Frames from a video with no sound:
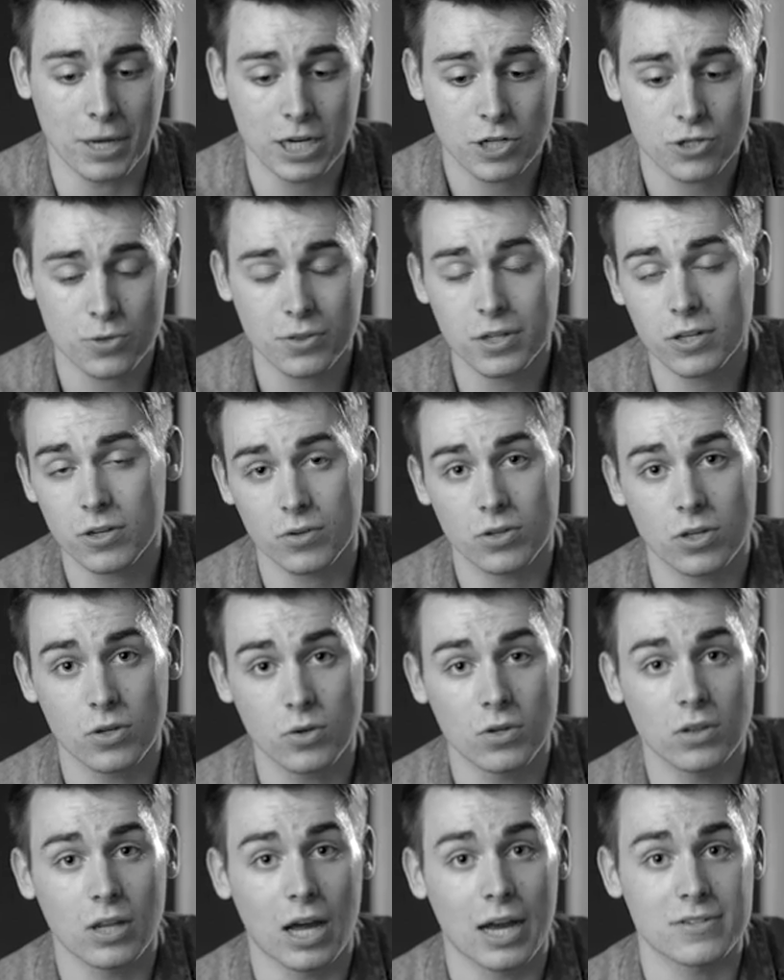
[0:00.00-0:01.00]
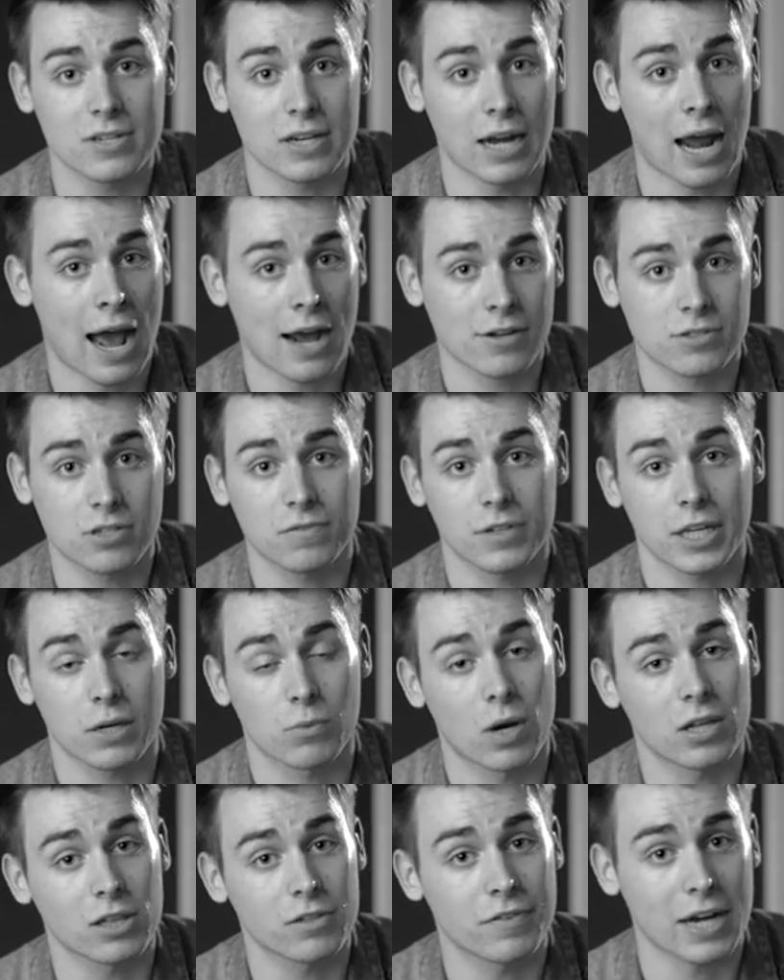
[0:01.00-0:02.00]
Make sure that you're utilizing actively
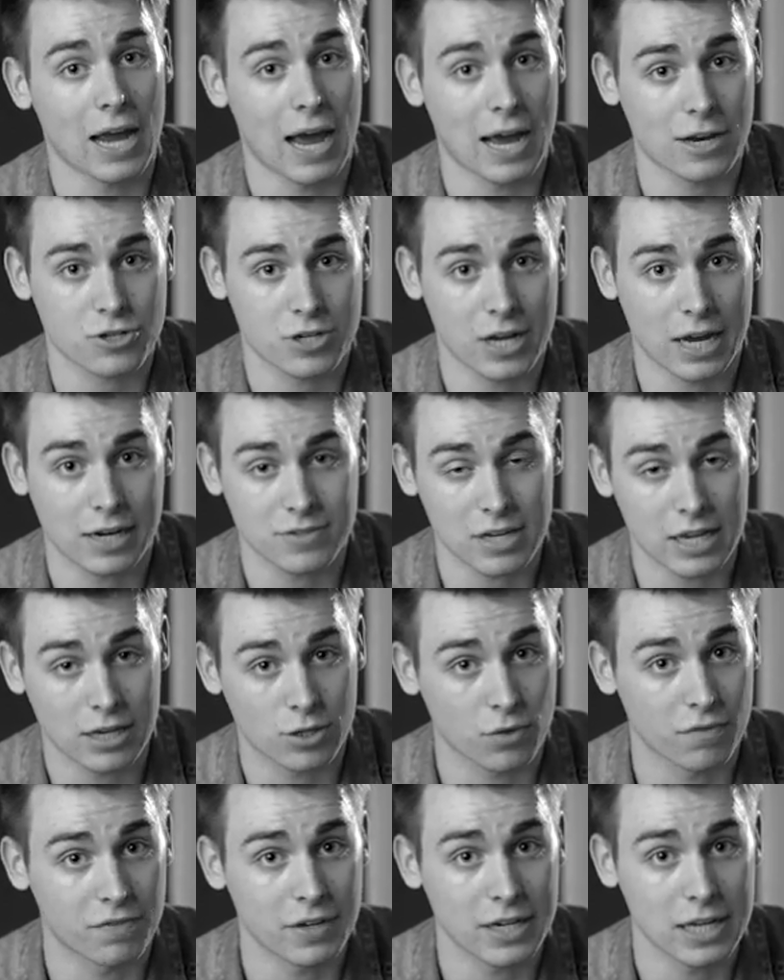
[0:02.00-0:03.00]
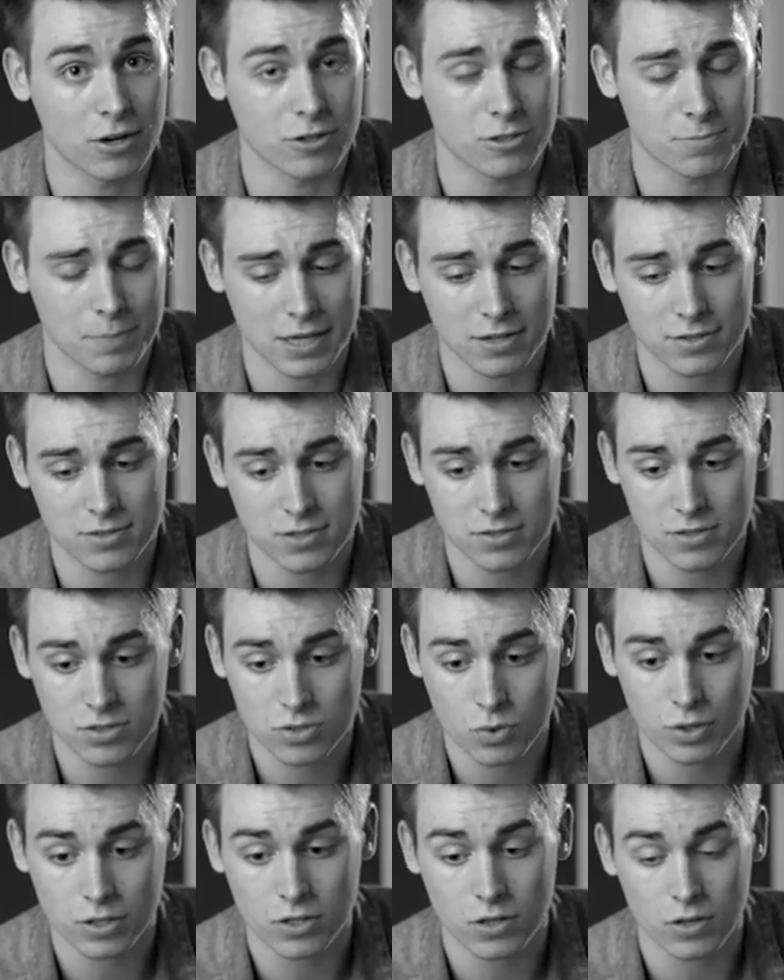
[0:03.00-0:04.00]
relevant hashtags in your videos, because this
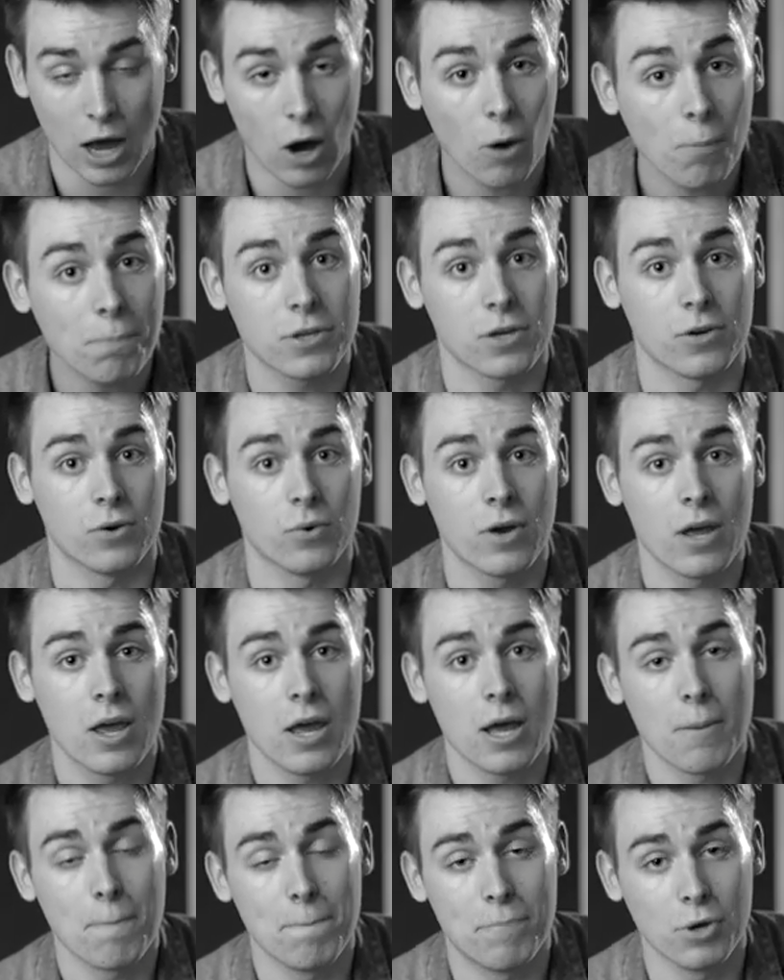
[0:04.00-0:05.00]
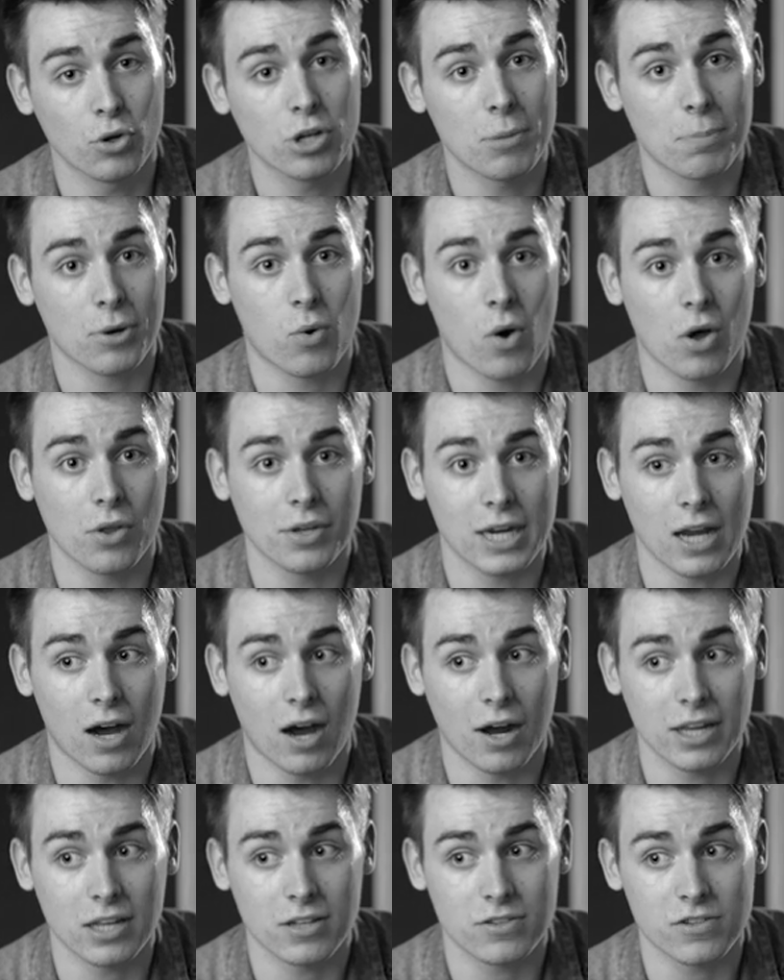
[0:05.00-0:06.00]
is going to help you build up a quality
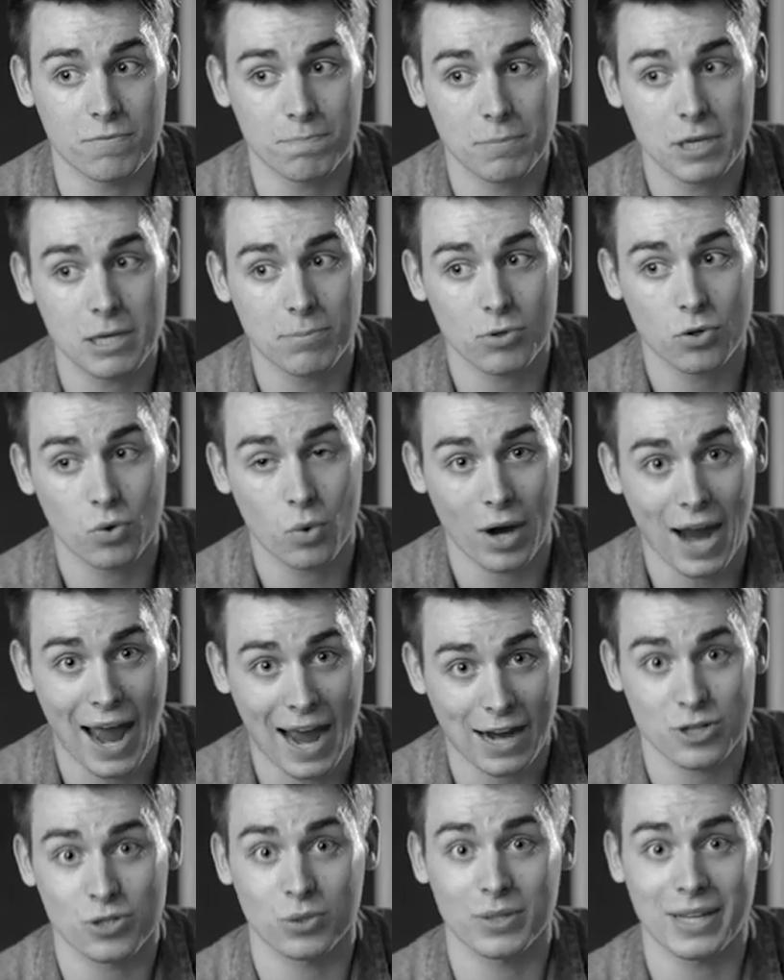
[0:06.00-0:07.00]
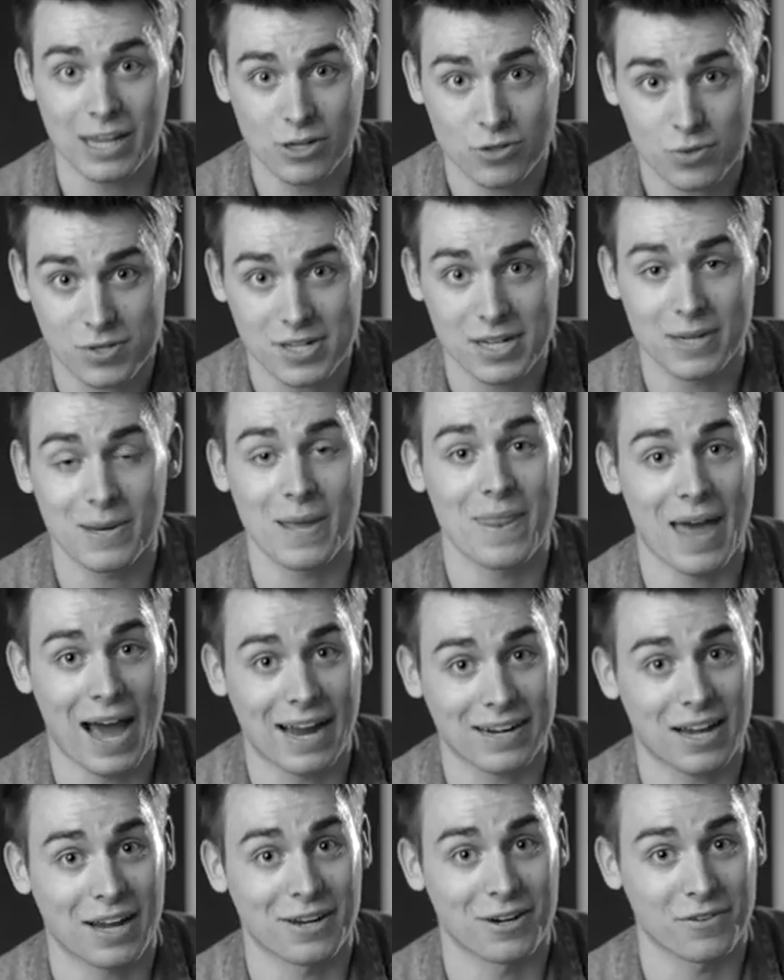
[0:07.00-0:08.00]
audience of people who are actually interested in
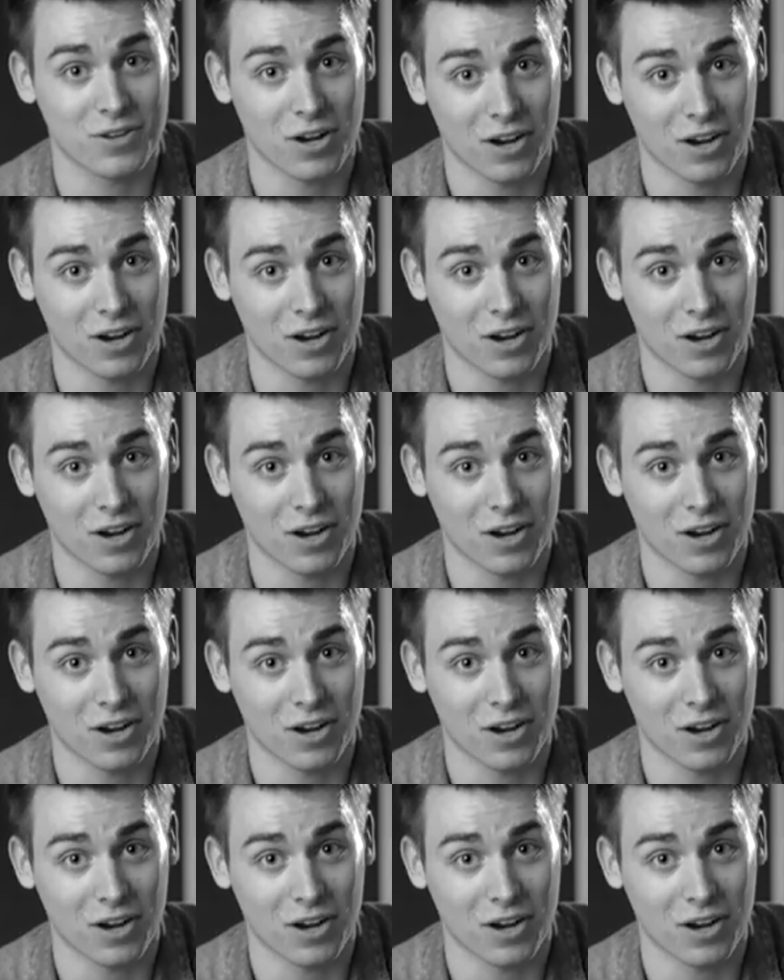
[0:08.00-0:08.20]
that kind of